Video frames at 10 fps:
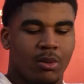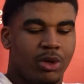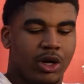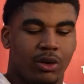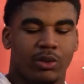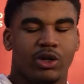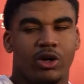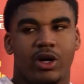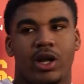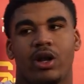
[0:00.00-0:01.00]
We
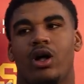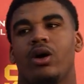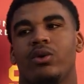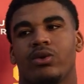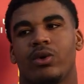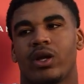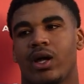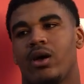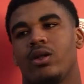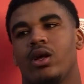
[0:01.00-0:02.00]
coordinate it all with working
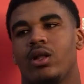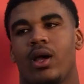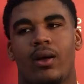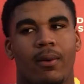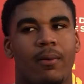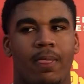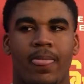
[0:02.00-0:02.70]
out.